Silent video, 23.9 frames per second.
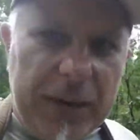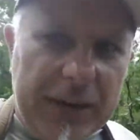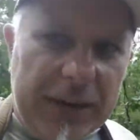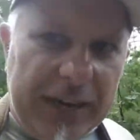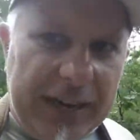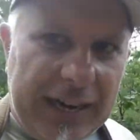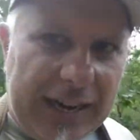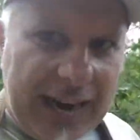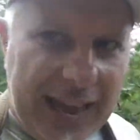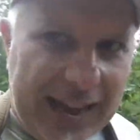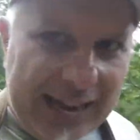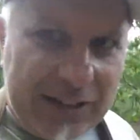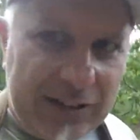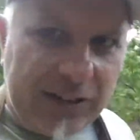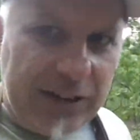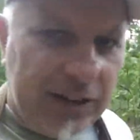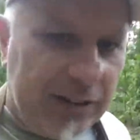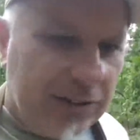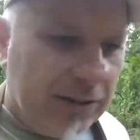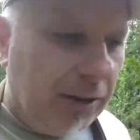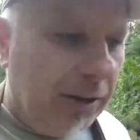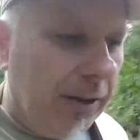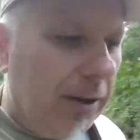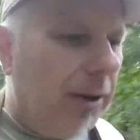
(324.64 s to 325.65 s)
been
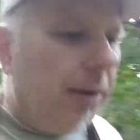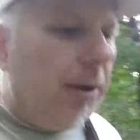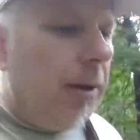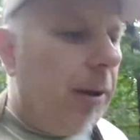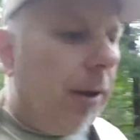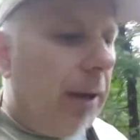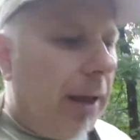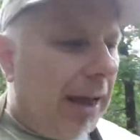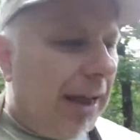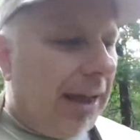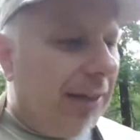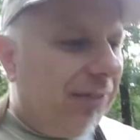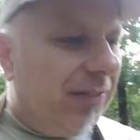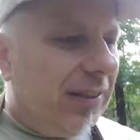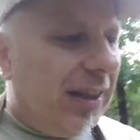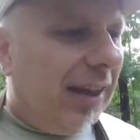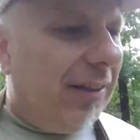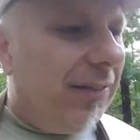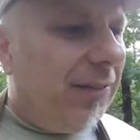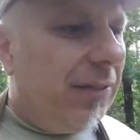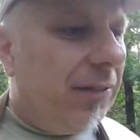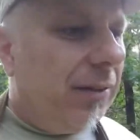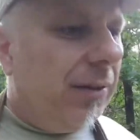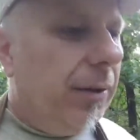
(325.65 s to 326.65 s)
neglected, and
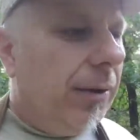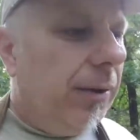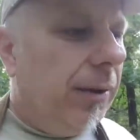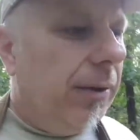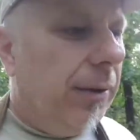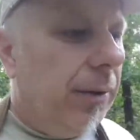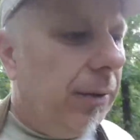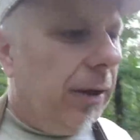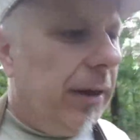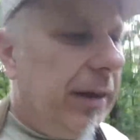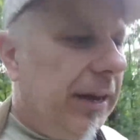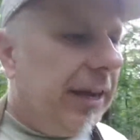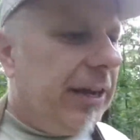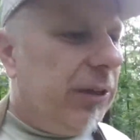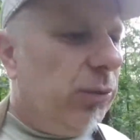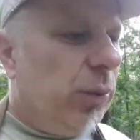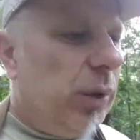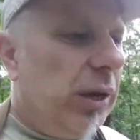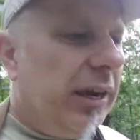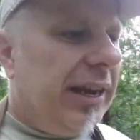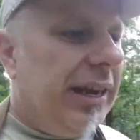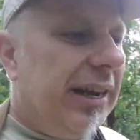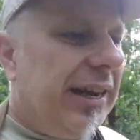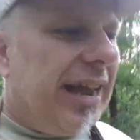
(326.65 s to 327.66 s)
then it
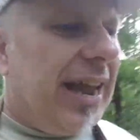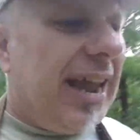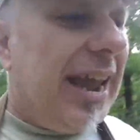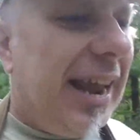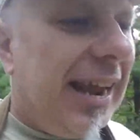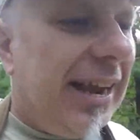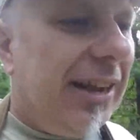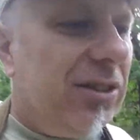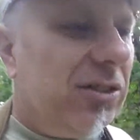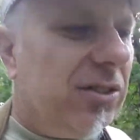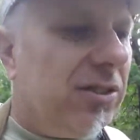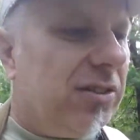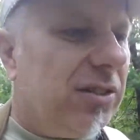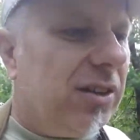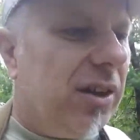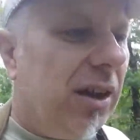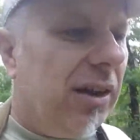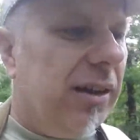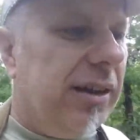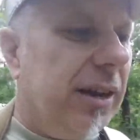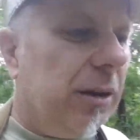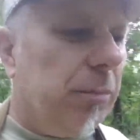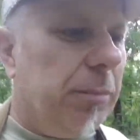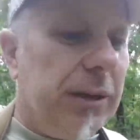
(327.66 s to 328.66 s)
will enhance
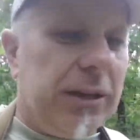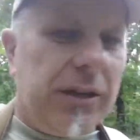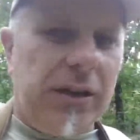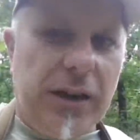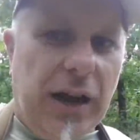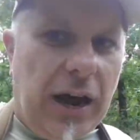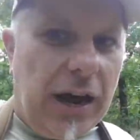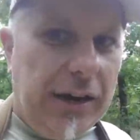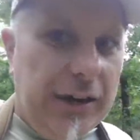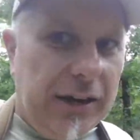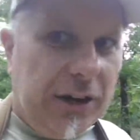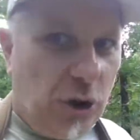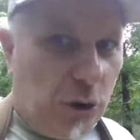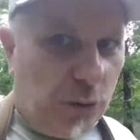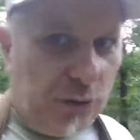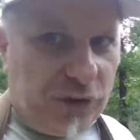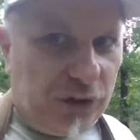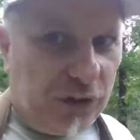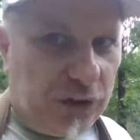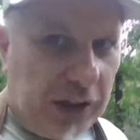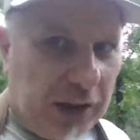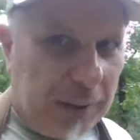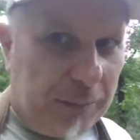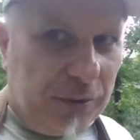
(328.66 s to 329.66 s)
a little bit an
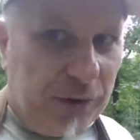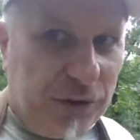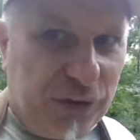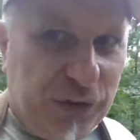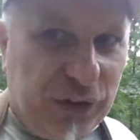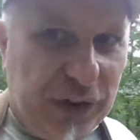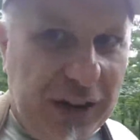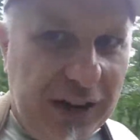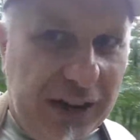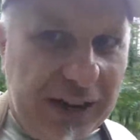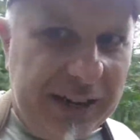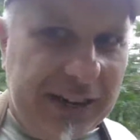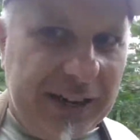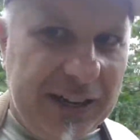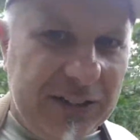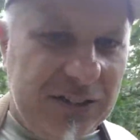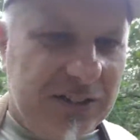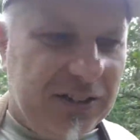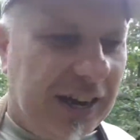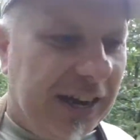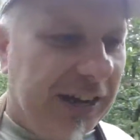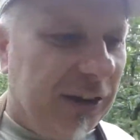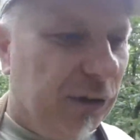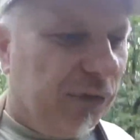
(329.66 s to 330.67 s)
uncomfortable feeling
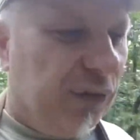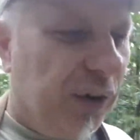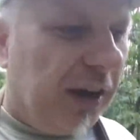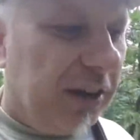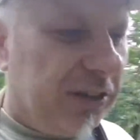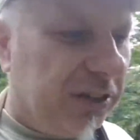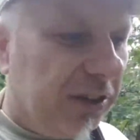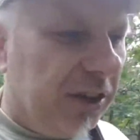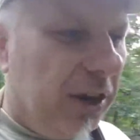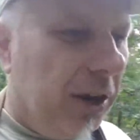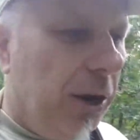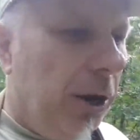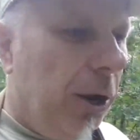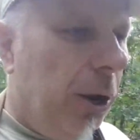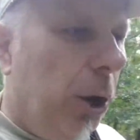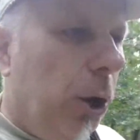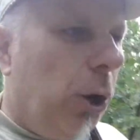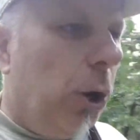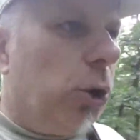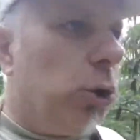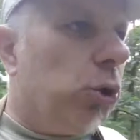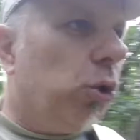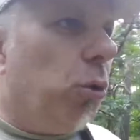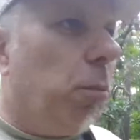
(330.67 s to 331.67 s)
inside of us
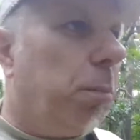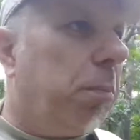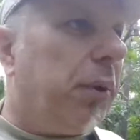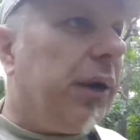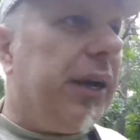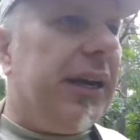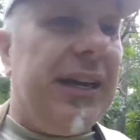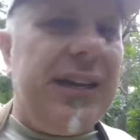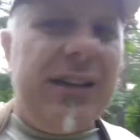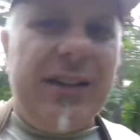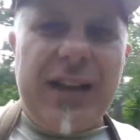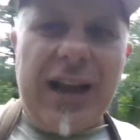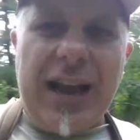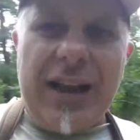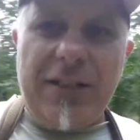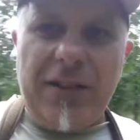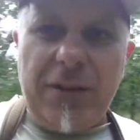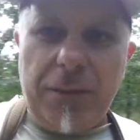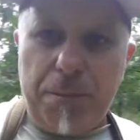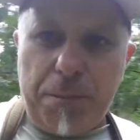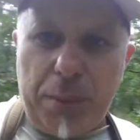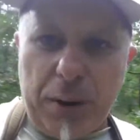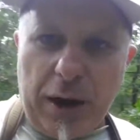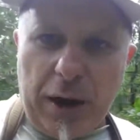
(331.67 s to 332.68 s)
to bring
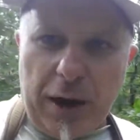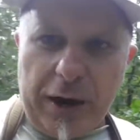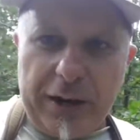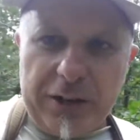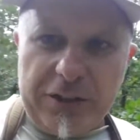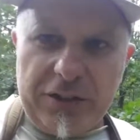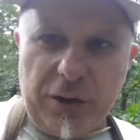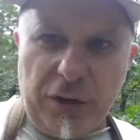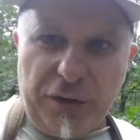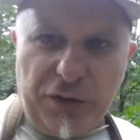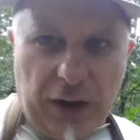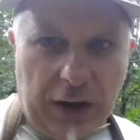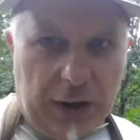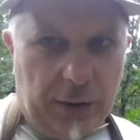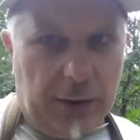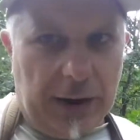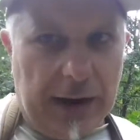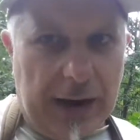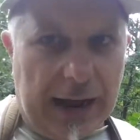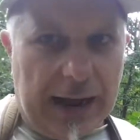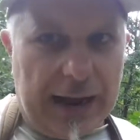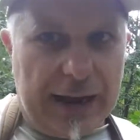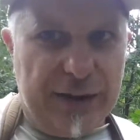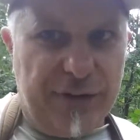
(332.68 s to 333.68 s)
that parts of
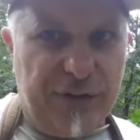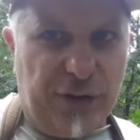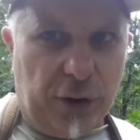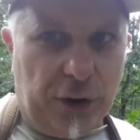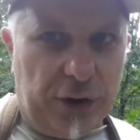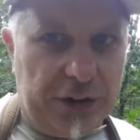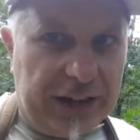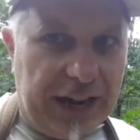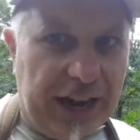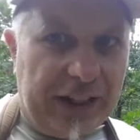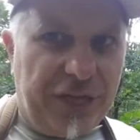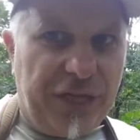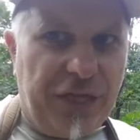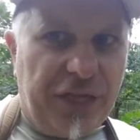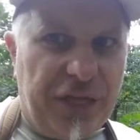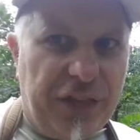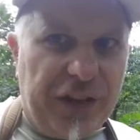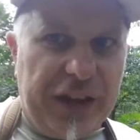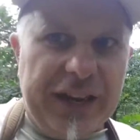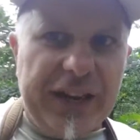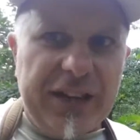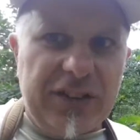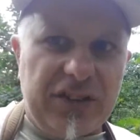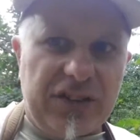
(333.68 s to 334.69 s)
our life or that
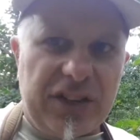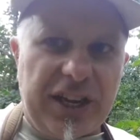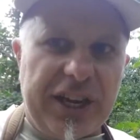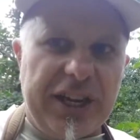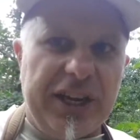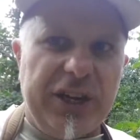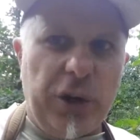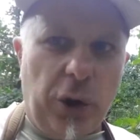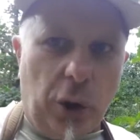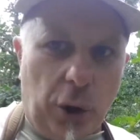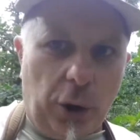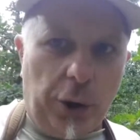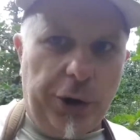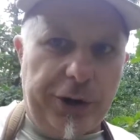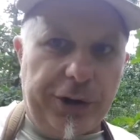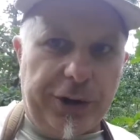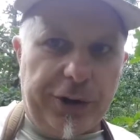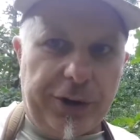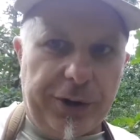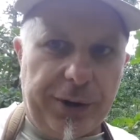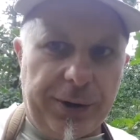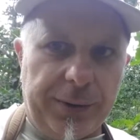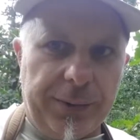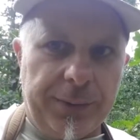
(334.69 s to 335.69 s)
things in
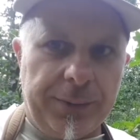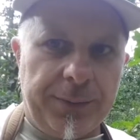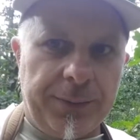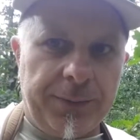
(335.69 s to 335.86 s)
order,